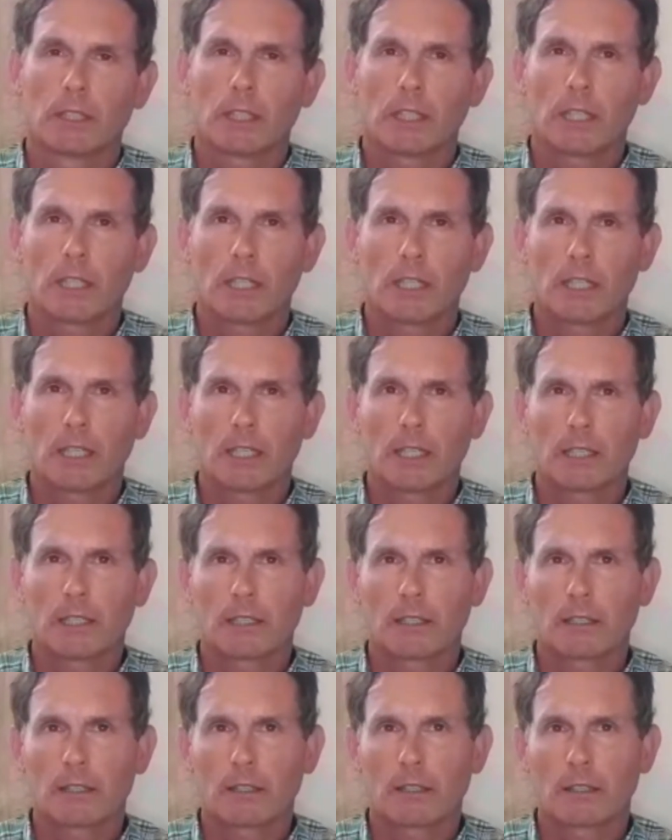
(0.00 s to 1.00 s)

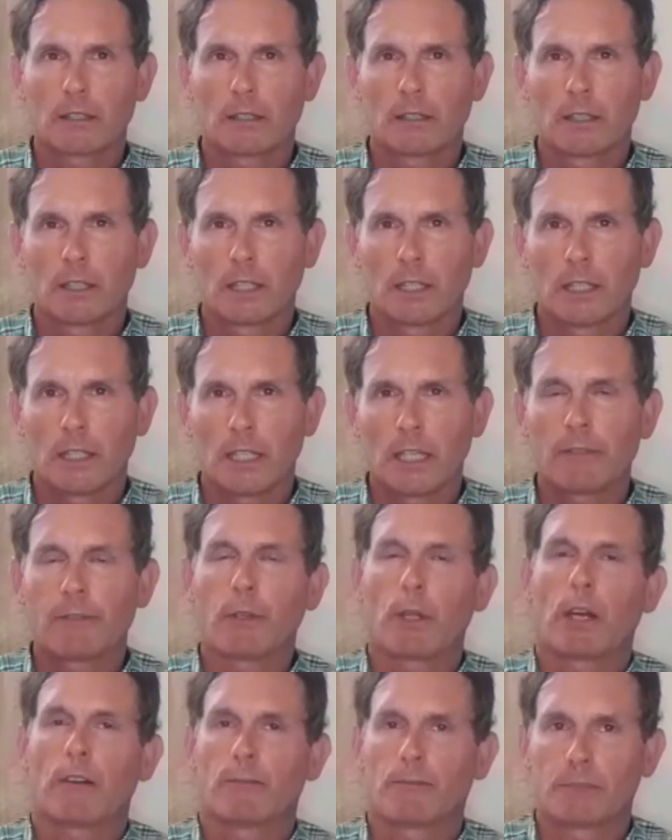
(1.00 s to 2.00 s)
And if you
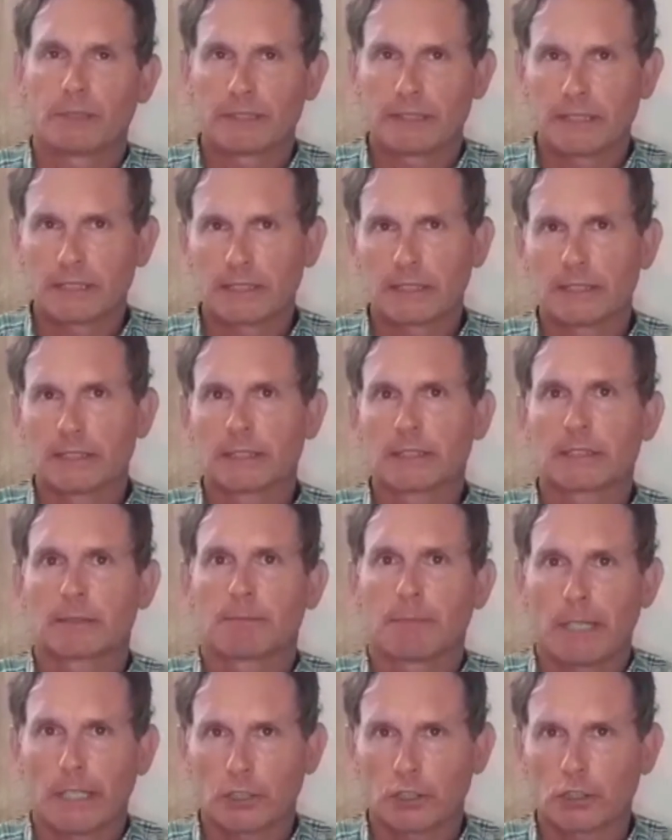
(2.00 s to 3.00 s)
have persistence,
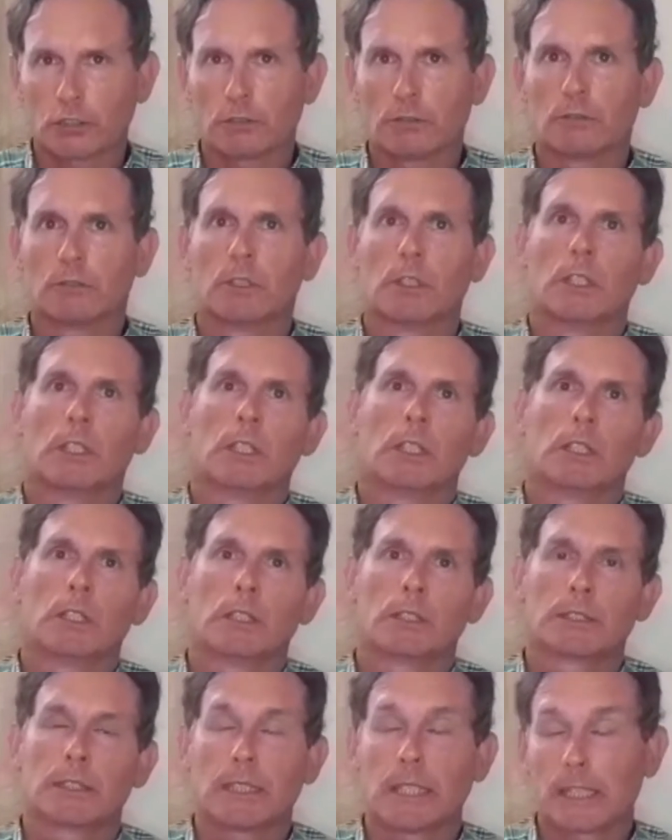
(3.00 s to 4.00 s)
passion,
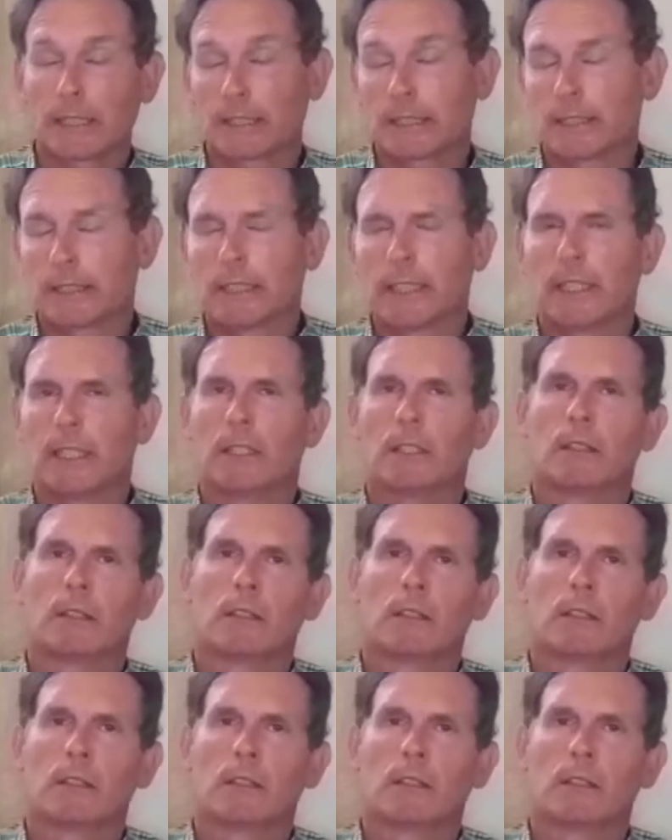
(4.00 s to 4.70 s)
tenacity,